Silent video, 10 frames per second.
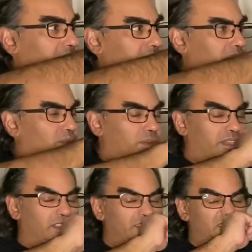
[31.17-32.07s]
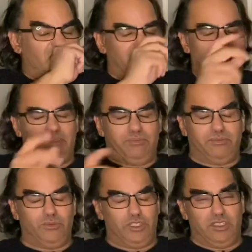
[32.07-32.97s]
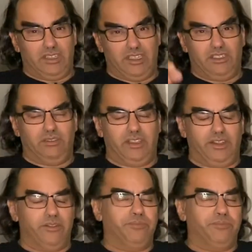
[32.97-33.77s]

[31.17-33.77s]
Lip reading: there the way it is, which I'll get to later.